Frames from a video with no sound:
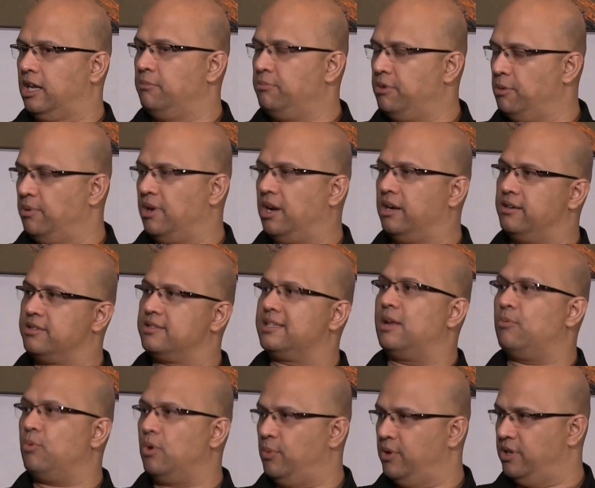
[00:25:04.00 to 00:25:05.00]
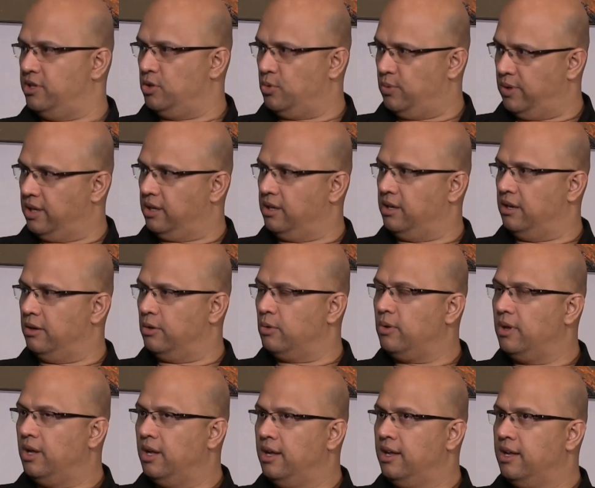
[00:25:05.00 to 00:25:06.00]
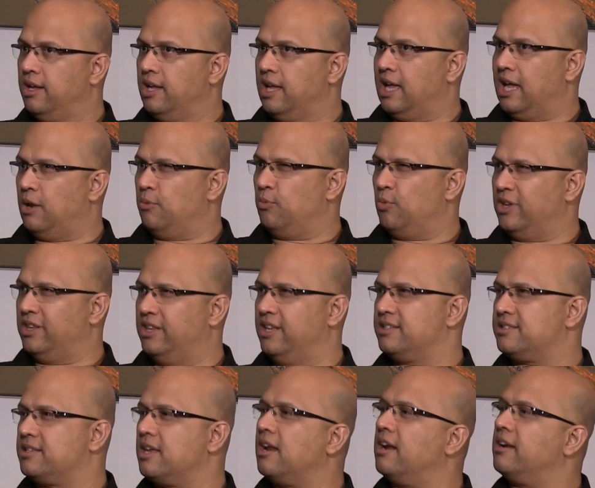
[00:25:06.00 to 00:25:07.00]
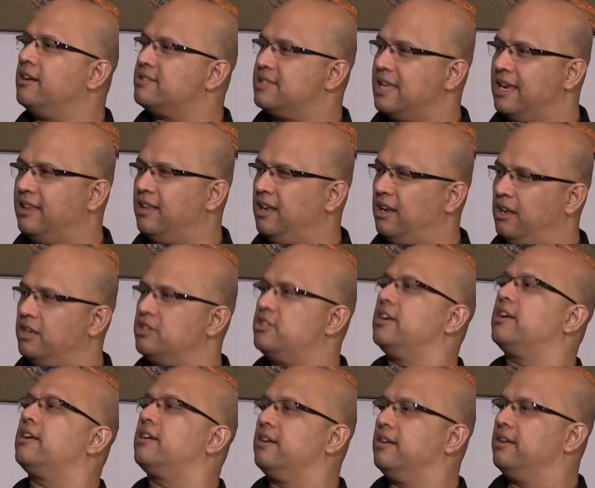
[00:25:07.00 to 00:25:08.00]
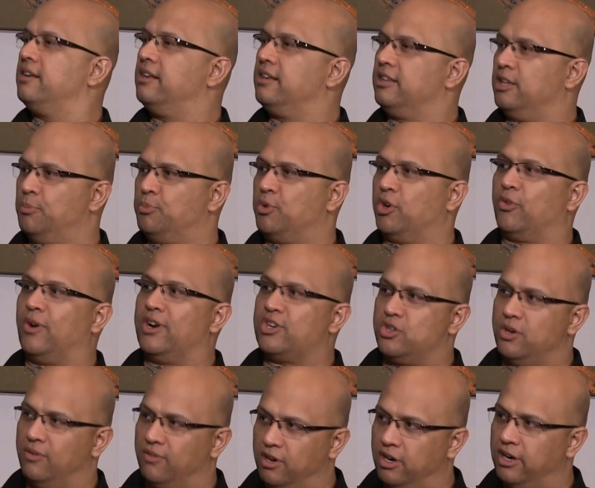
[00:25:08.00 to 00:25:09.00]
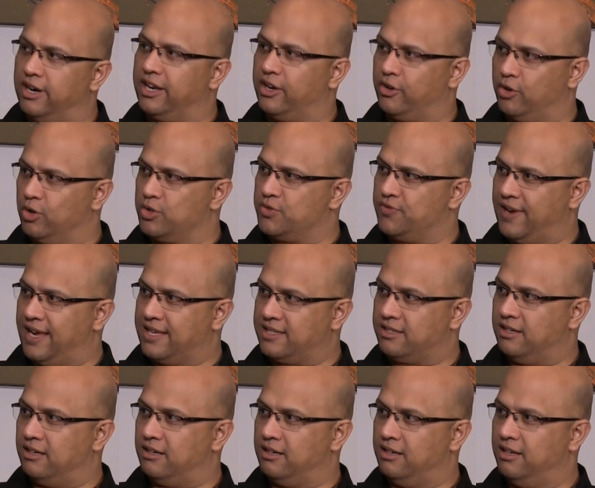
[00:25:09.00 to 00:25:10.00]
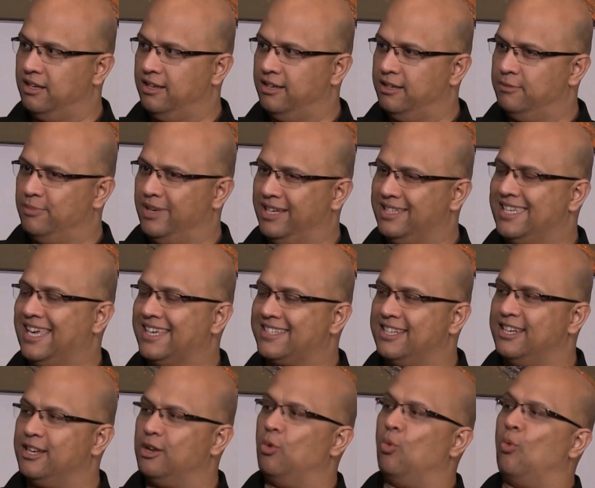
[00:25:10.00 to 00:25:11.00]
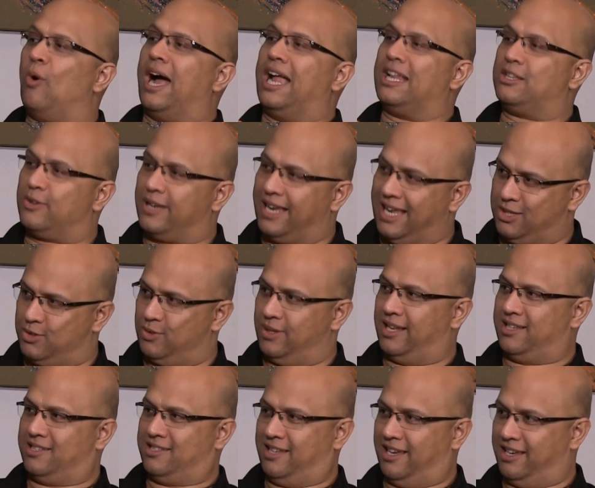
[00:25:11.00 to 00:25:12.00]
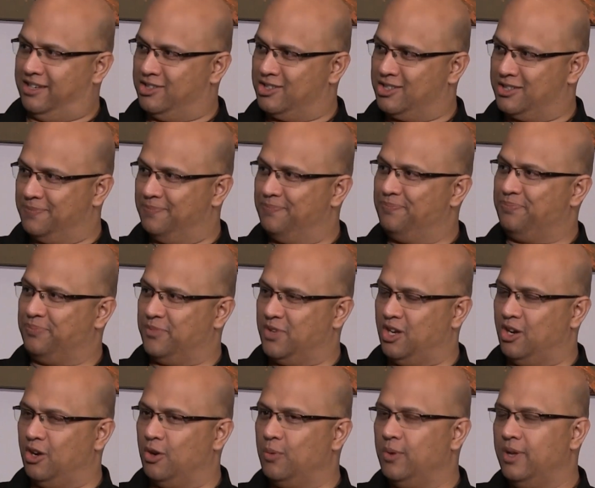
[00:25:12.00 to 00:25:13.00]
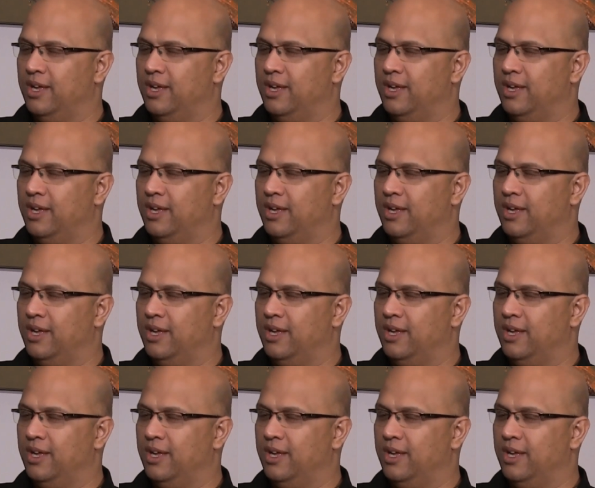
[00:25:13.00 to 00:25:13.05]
people understand what we're doing, you know. And when they start understanding logic, the progression of learning grows faster. It takes a little while to get to that stage, you know.